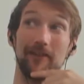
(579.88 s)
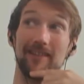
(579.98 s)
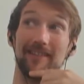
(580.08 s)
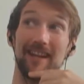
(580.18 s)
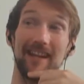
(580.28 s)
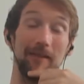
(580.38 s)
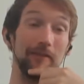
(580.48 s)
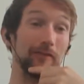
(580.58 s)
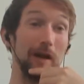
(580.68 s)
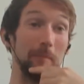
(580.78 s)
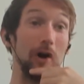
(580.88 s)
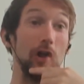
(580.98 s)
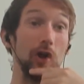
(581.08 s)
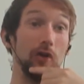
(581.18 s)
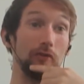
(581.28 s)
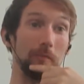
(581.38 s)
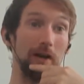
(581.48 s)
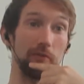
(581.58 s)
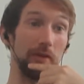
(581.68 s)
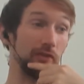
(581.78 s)
you say that. I bought a load from
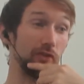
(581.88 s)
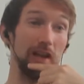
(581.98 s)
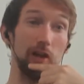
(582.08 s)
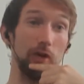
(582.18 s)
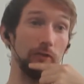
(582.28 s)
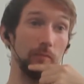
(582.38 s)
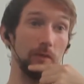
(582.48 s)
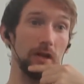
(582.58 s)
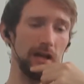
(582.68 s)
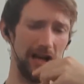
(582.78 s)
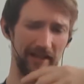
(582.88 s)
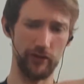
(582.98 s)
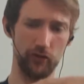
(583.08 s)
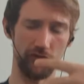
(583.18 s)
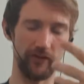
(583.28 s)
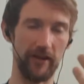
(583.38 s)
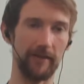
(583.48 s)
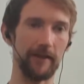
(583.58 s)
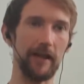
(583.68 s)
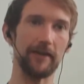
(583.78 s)
Mark Spencer because I love them, and they're just
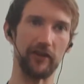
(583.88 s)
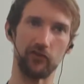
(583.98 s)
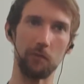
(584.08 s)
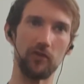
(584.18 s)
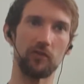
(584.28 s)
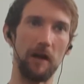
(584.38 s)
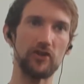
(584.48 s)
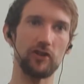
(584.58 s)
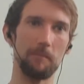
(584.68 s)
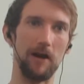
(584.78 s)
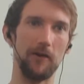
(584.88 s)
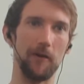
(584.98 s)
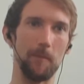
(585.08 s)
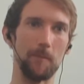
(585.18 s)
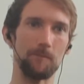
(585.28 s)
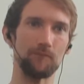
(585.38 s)
there's something special about them.